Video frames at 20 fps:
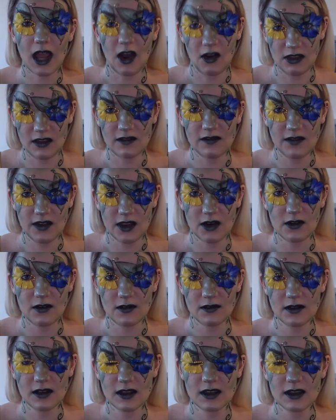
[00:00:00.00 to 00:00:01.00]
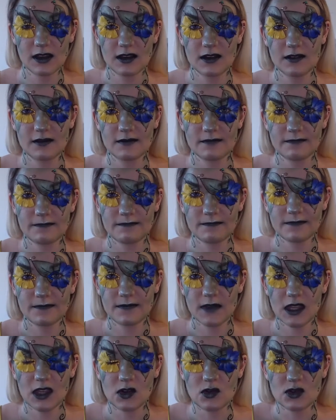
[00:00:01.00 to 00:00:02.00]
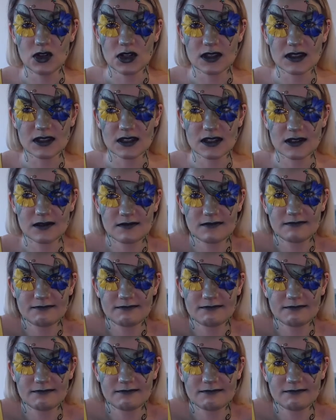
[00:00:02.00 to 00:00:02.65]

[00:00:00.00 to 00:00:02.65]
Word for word: how they feel you just